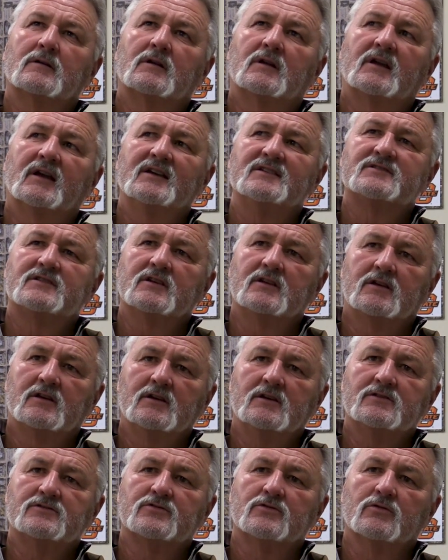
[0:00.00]
Casey
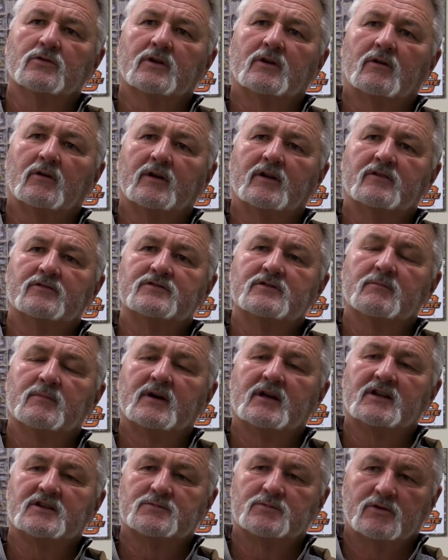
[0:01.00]
Keyser in our energy
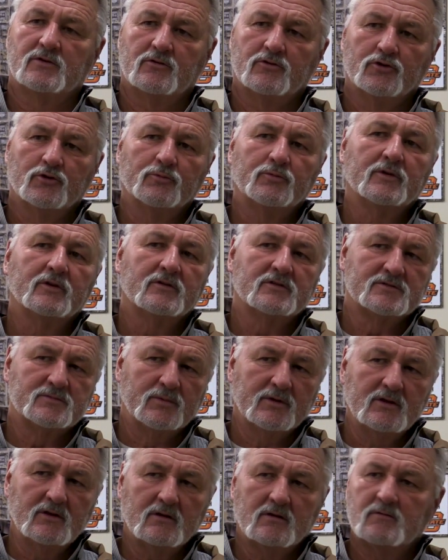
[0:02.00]
management group can
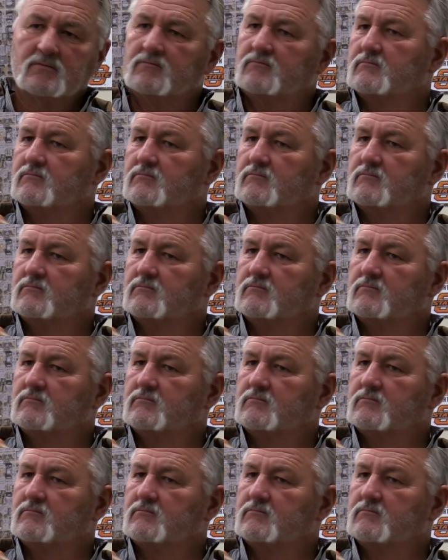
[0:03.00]
speak